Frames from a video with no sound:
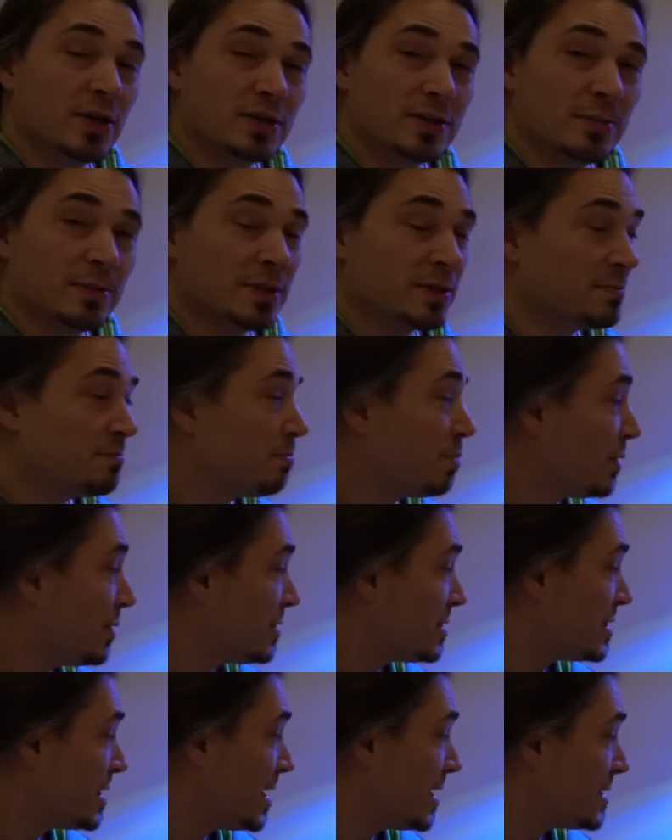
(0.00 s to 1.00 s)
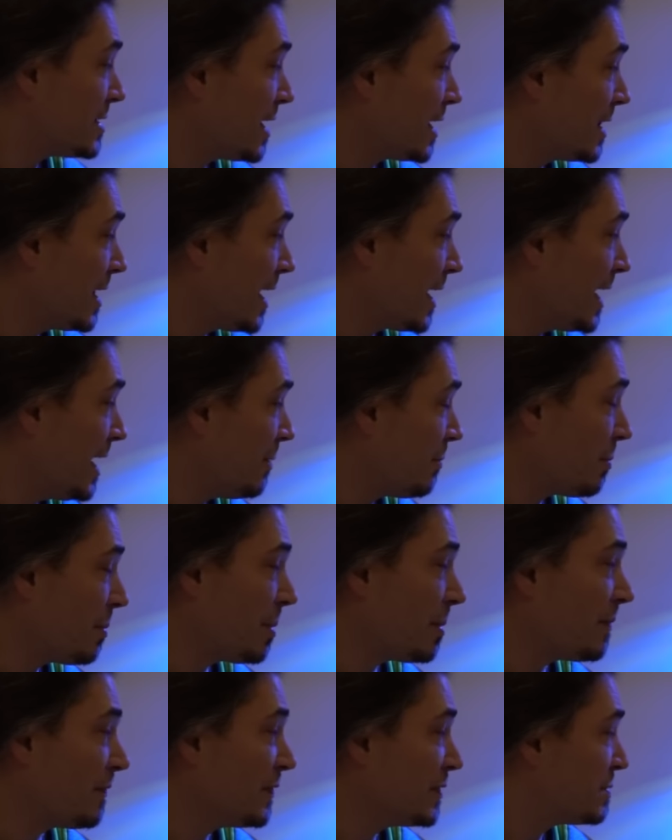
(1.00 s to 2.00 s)
Some of this bird's nest, I can't
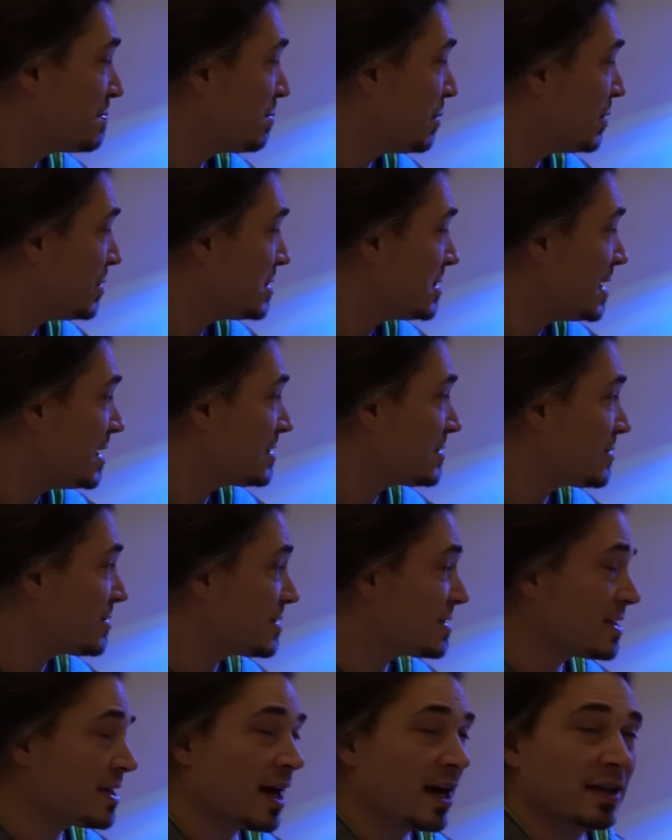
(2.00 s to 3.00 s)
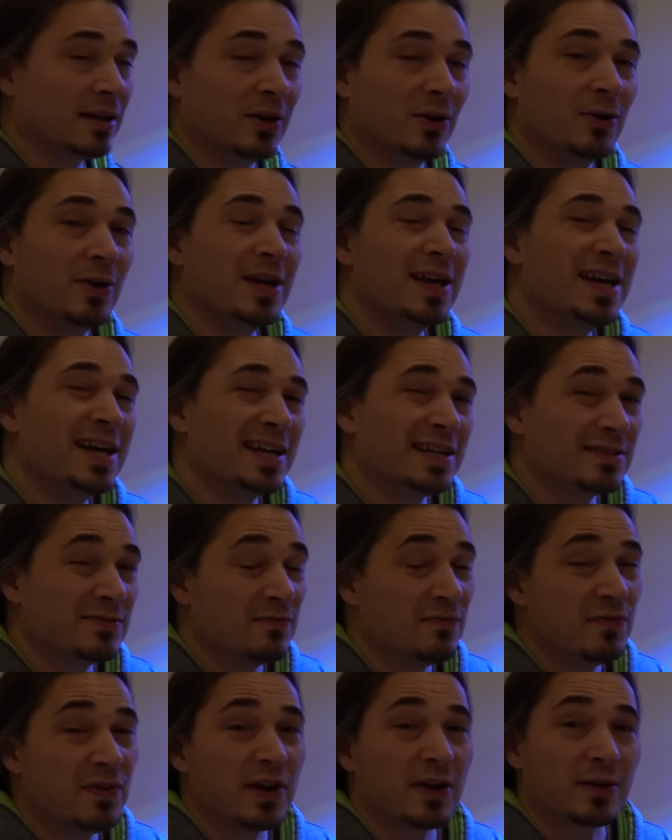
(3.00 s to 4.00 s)
remember if it's bird's nest or stylo. It's
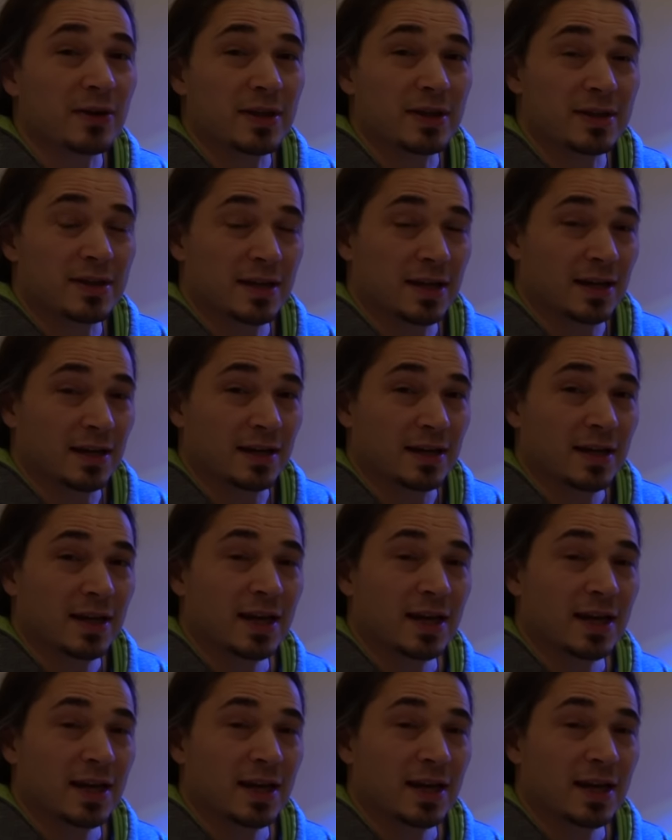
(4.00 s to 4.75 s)
very thin.